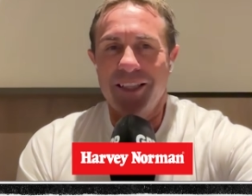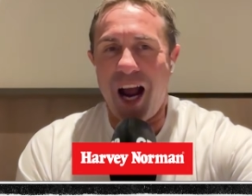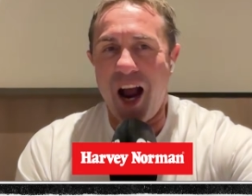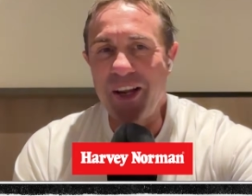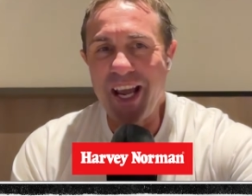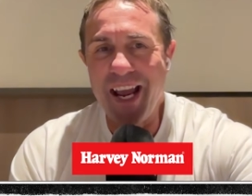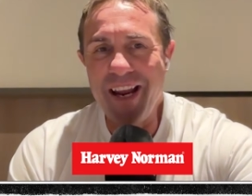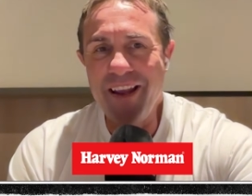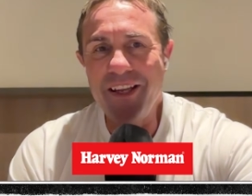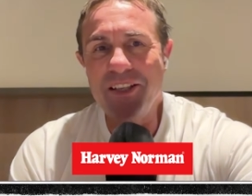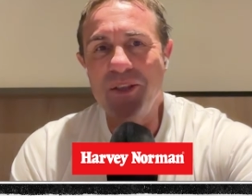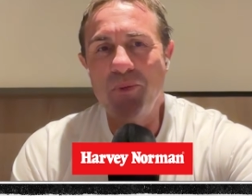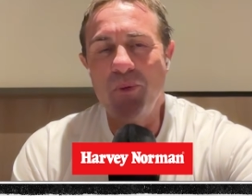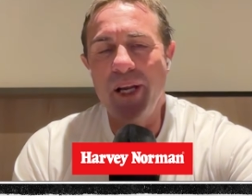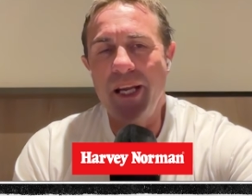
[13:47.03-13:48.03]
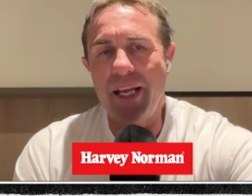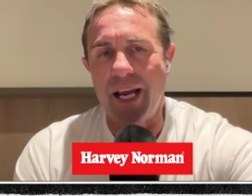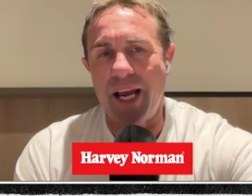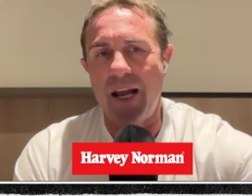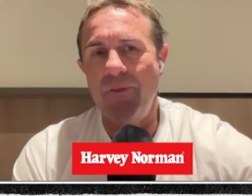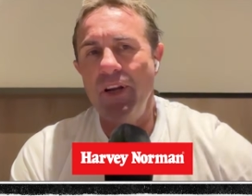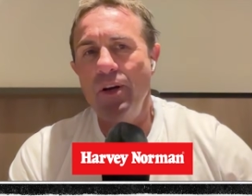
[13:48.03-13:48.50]
Okay, this week,
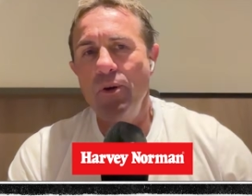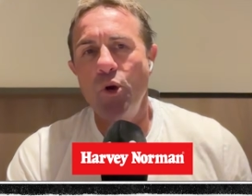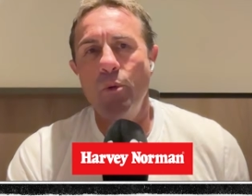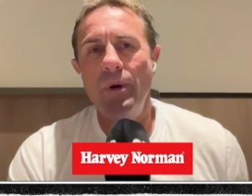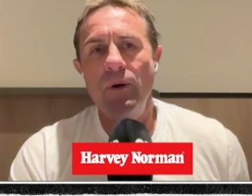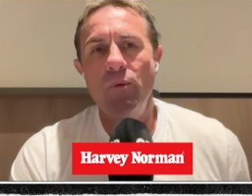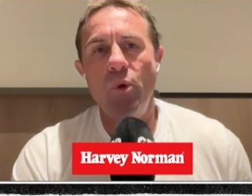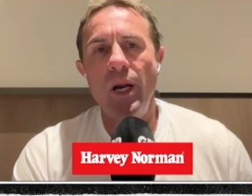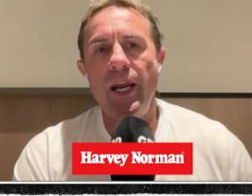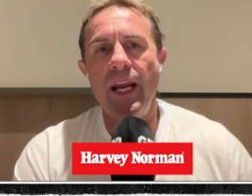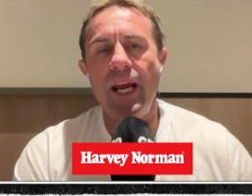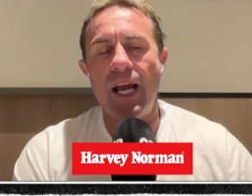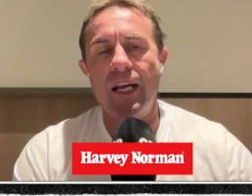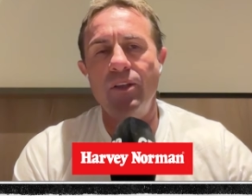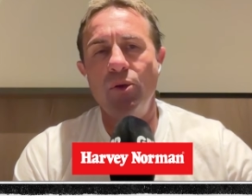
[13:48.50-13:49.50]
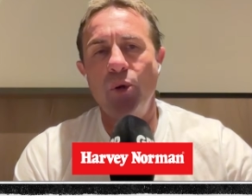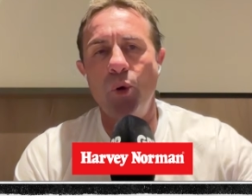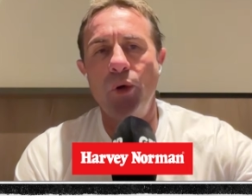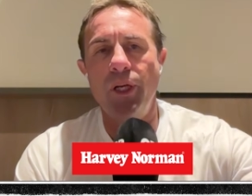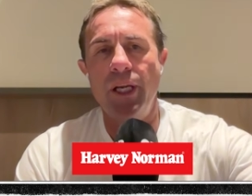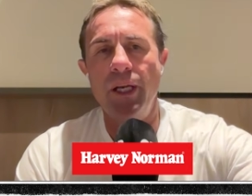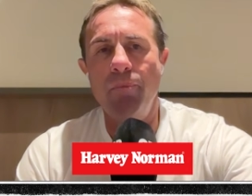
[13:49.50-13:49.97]
Harvey Norman, we are
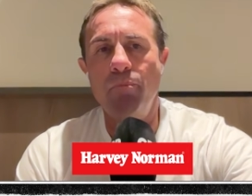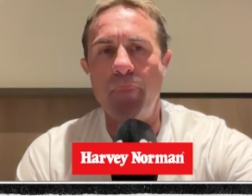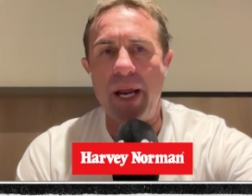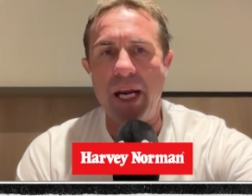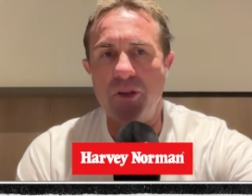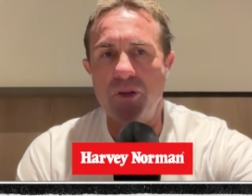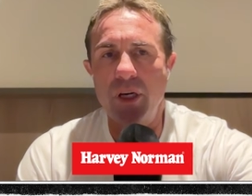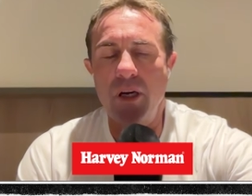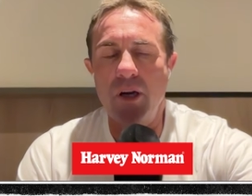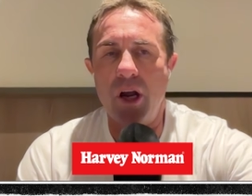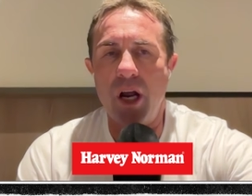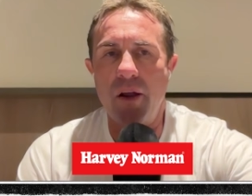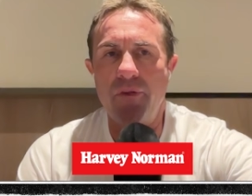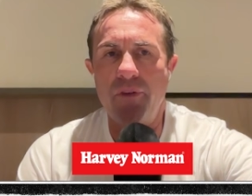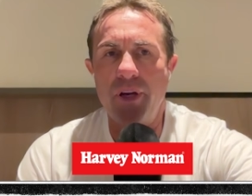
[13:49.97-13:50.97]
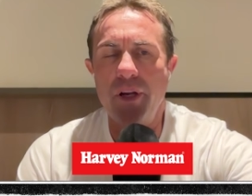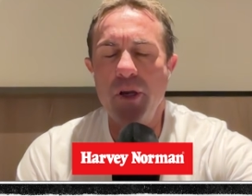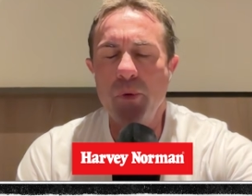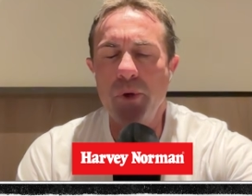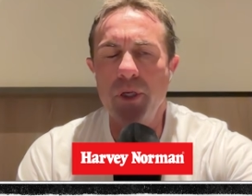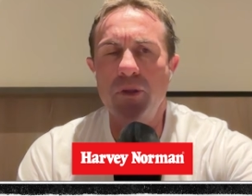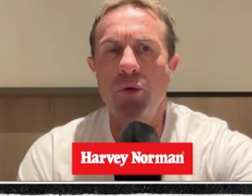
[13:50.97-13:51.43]
talking battery life. And you
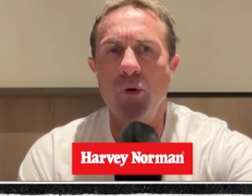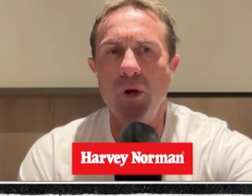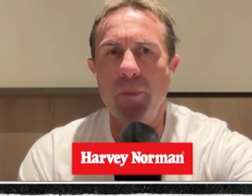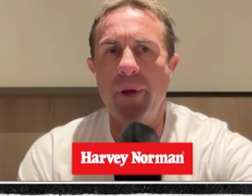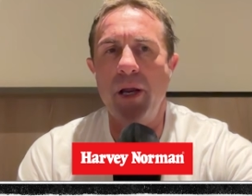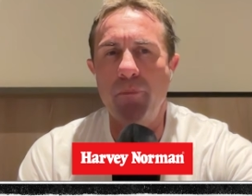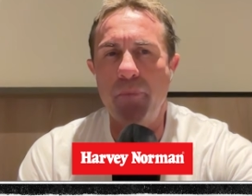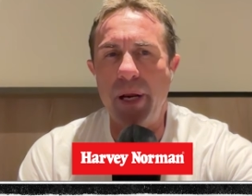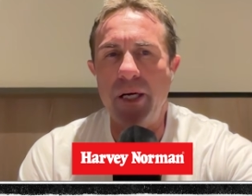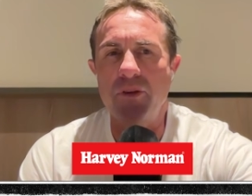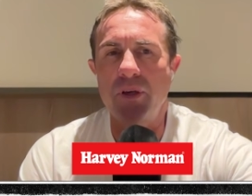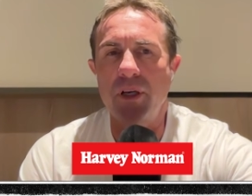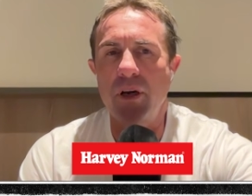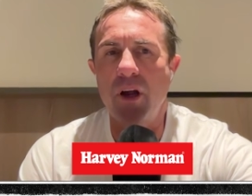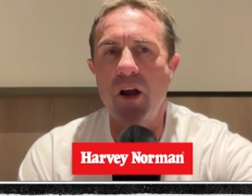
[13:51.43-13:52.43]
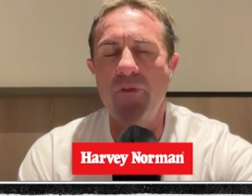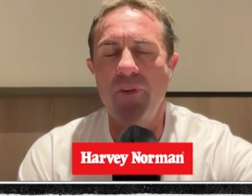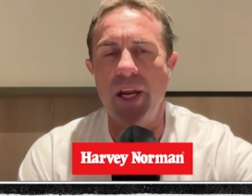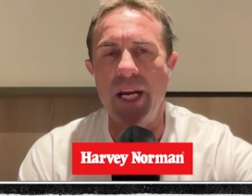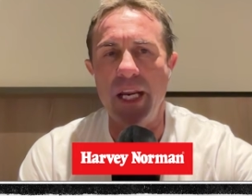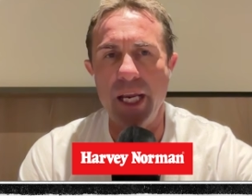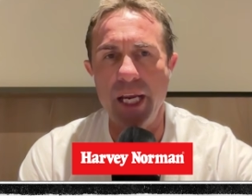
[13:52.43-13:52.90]
want to talk about battery life
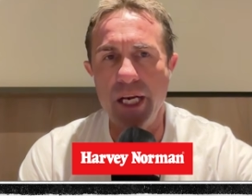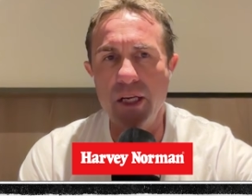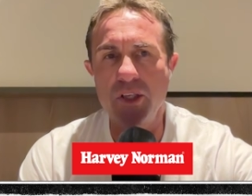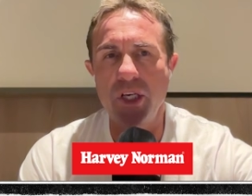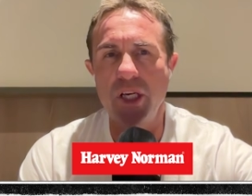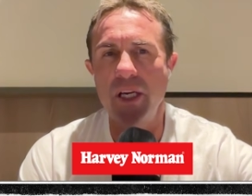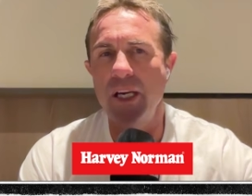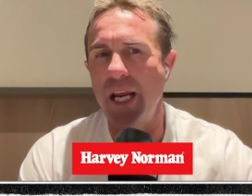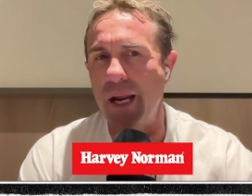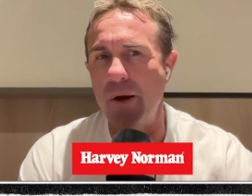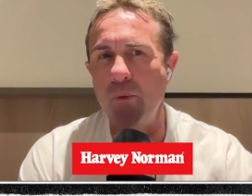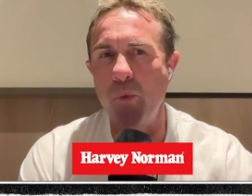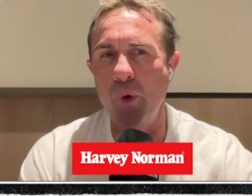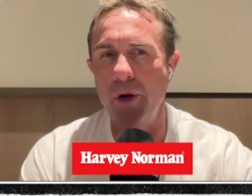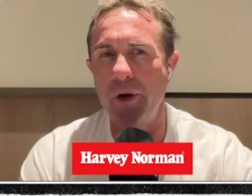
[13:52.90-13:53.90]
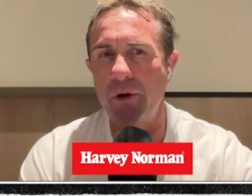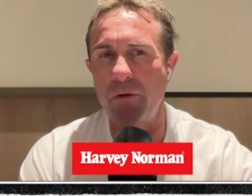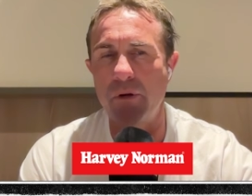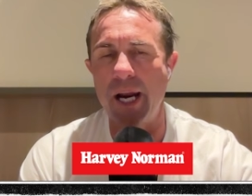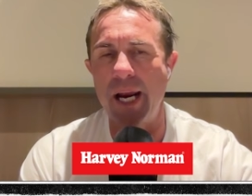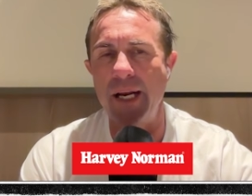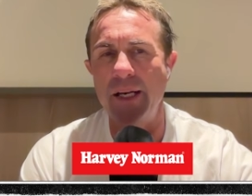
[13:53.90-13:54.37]
and energy and work
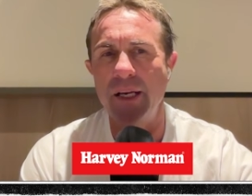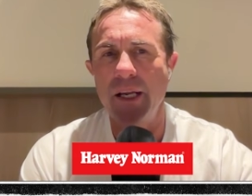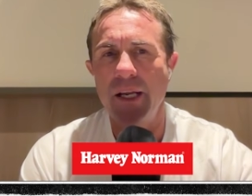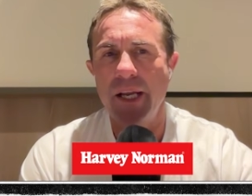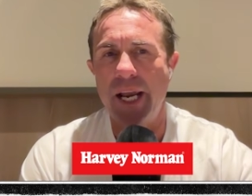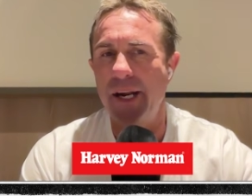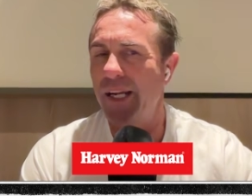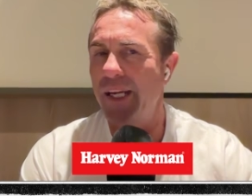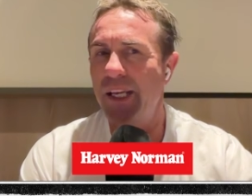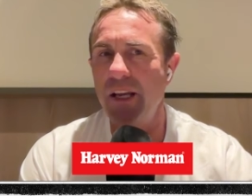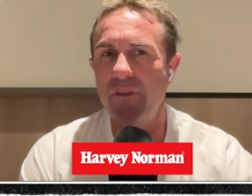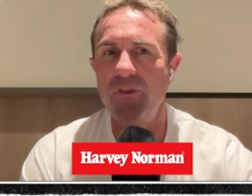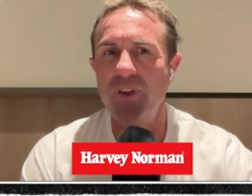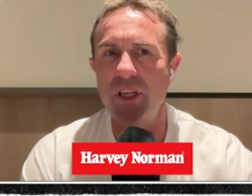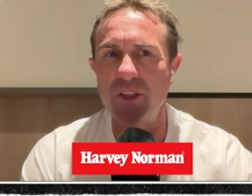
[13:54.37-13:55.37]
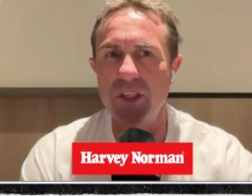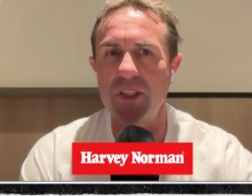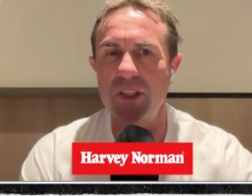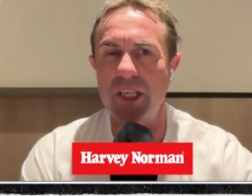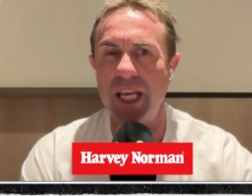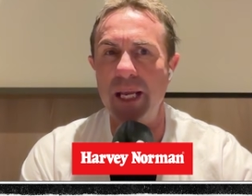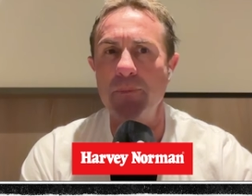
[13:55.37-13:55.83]
rate and a gift that
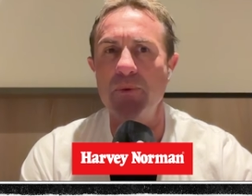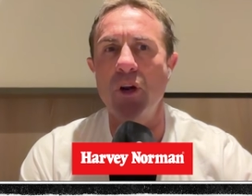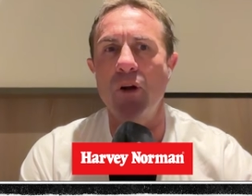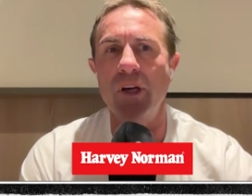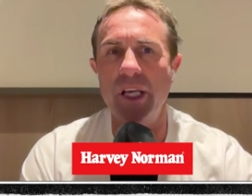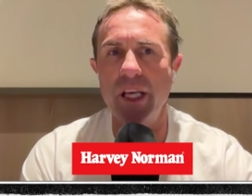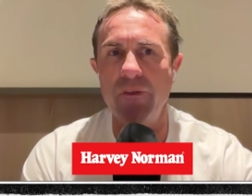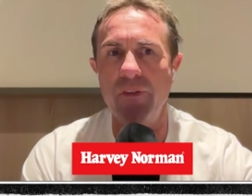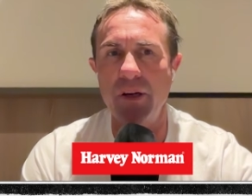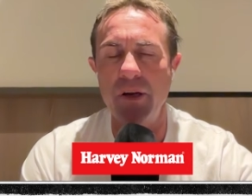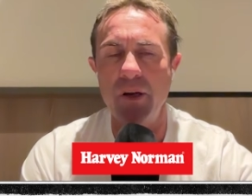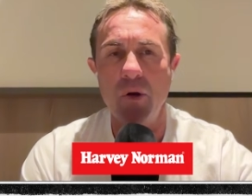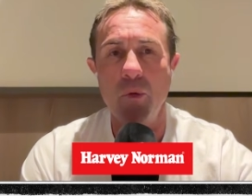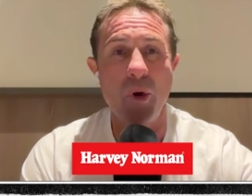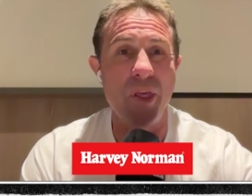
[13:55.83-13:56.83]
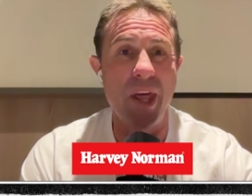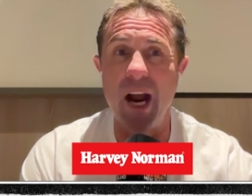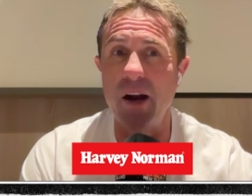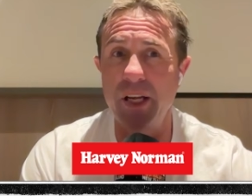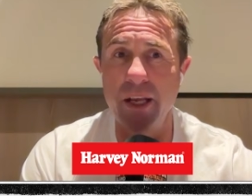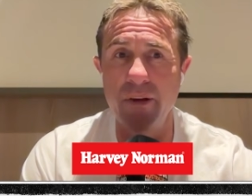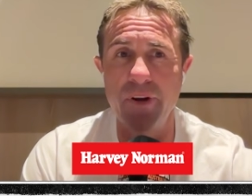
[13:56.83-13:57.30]
just keeps on giving
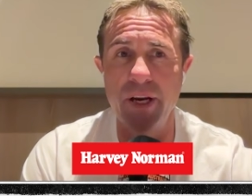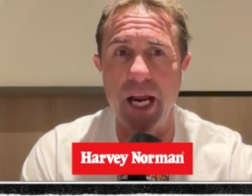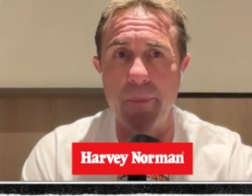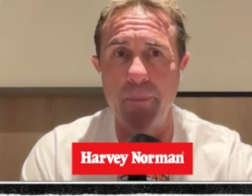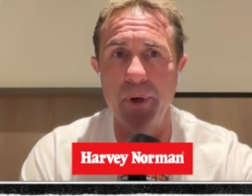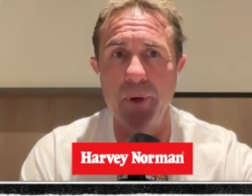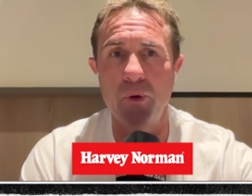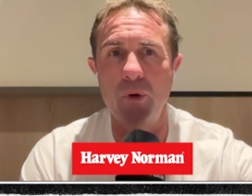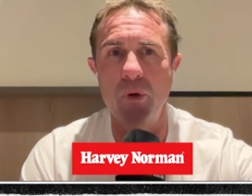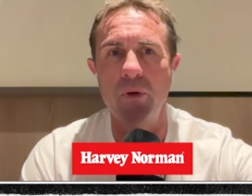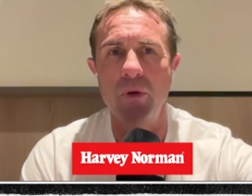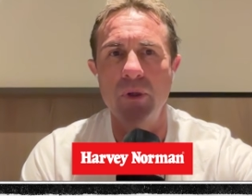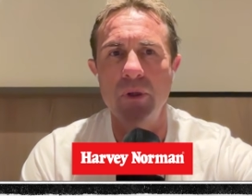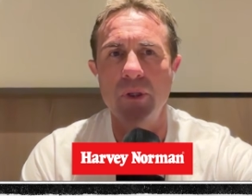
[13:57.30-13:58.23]
without giving up at all?